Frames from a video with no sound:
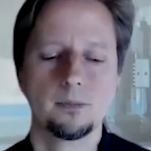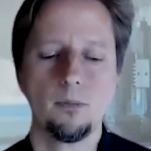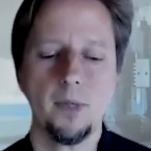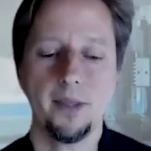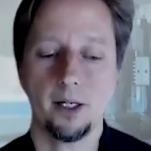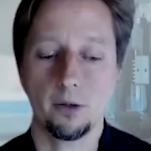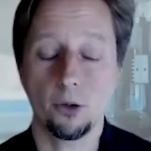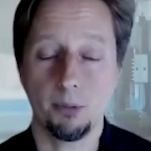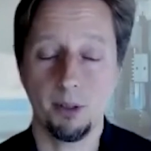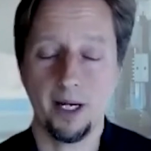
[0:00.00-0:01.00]
they
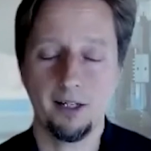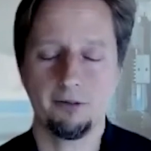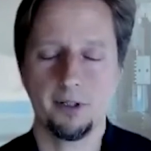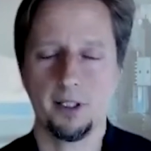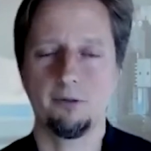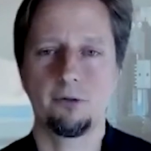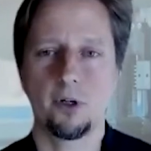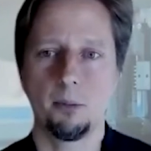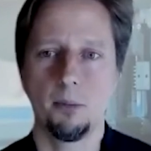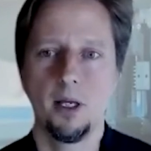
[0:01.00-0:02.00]
could be benefiting
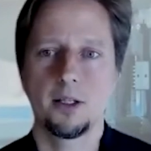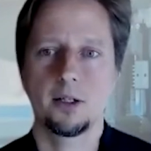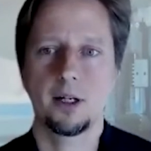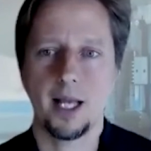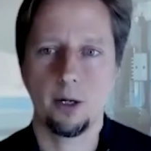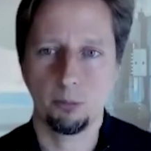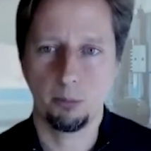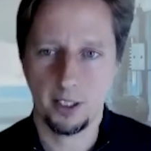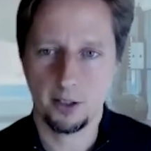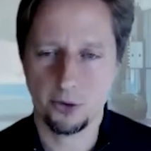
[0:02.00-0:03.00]
from
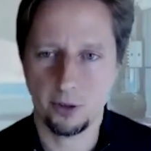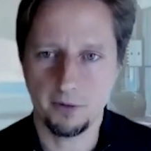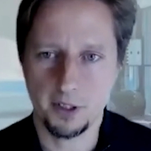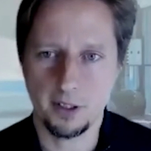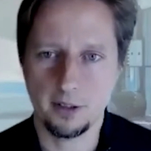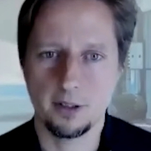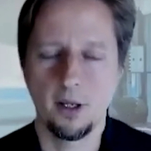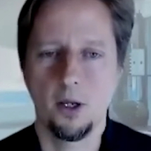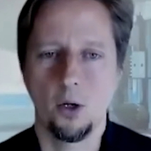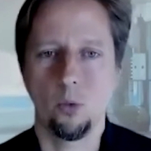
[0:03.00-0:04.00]
cloud-based services
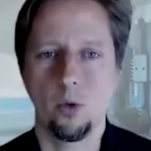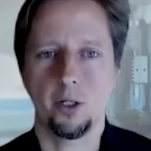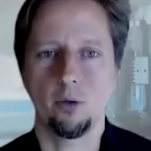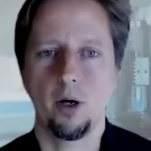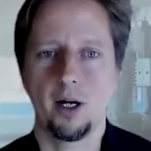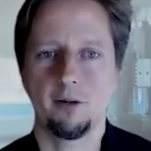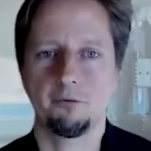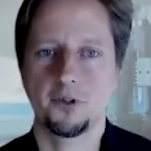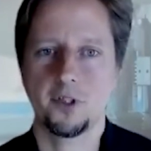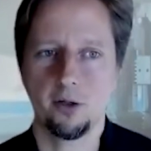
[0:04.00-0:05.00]
where you have
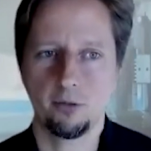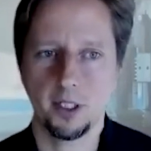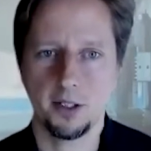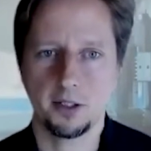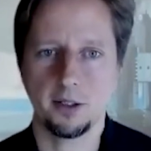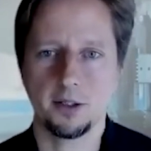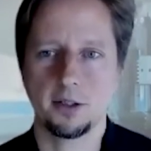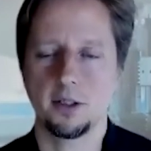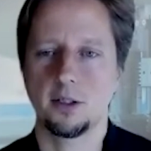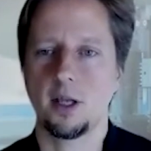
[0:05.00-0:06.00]
central
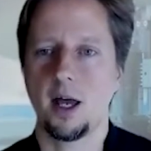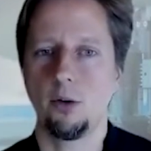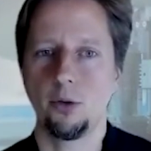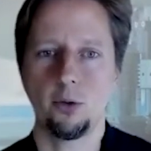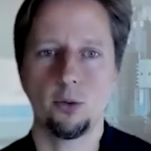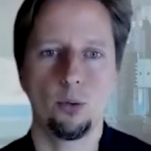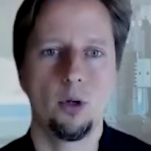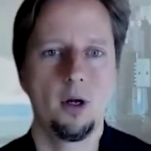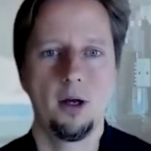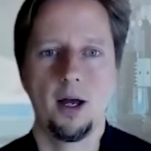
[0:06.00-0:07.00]
instances, how you
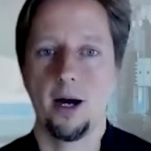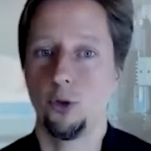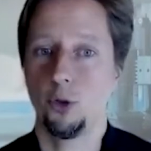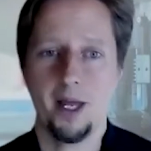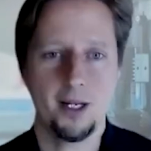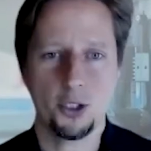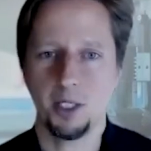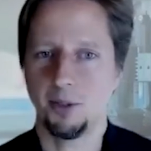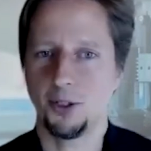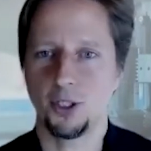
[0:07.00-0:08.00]
manage
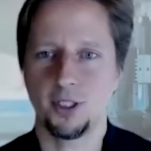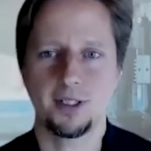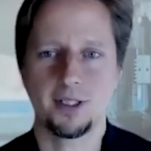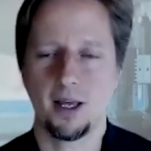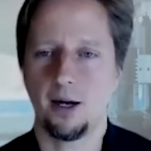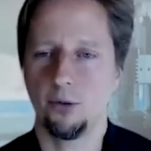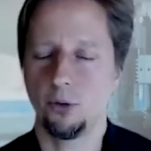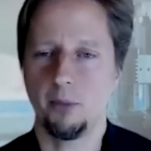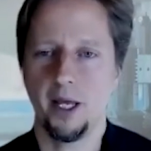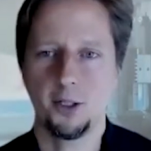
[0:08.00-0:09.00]
images, how you
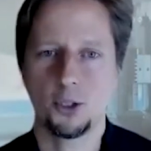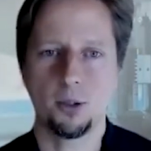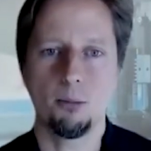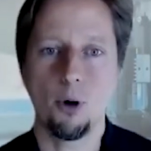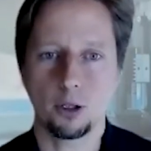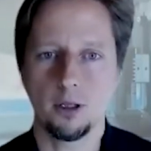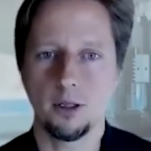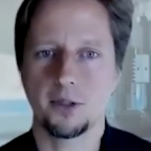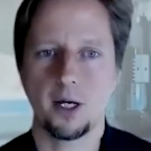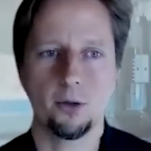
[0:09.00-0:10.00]
manage
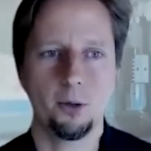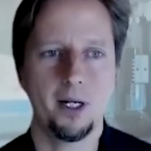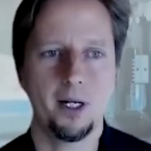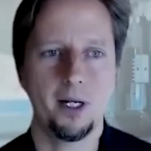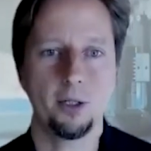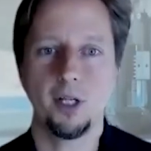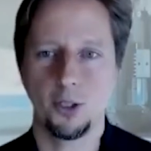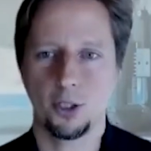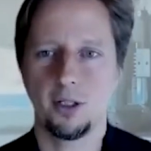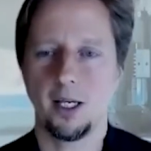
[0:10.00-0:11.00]
models, how you manage
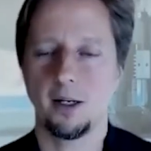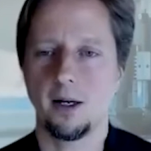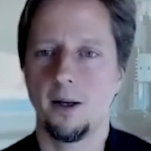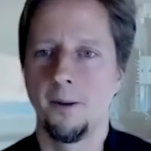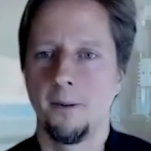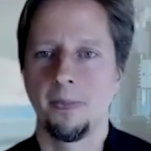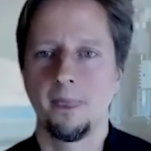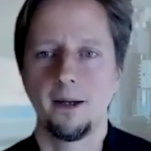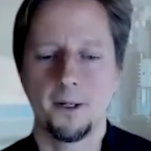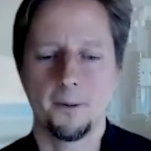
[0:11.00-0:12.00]
annotation data,
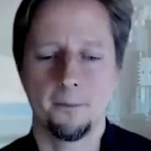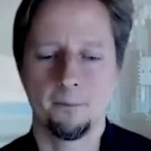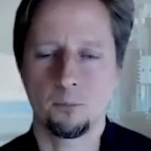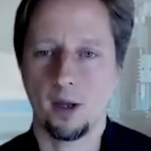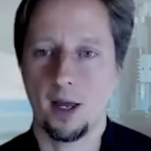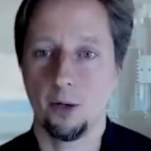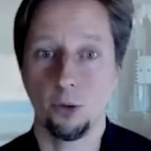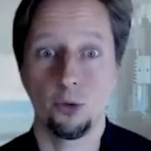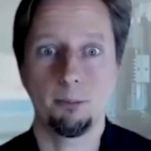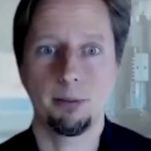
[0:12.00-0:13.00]
how you
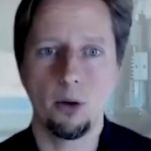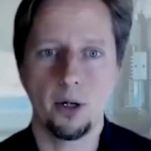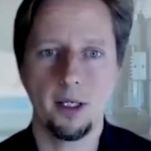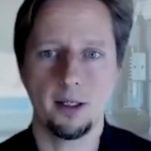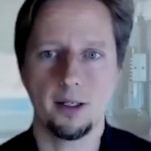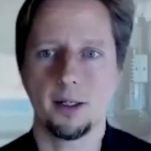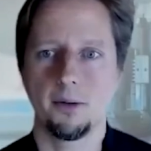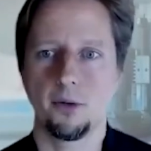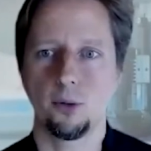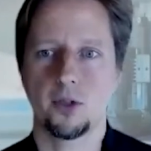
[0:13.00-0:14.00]
deploy
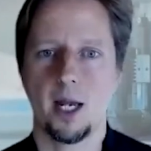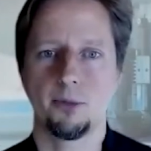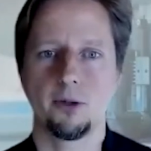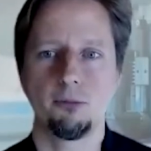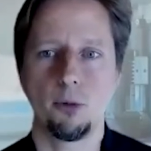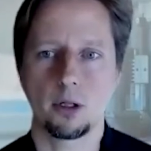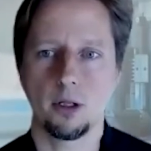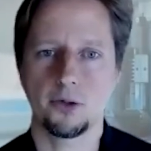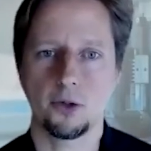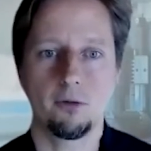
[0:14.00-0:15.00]
those types of models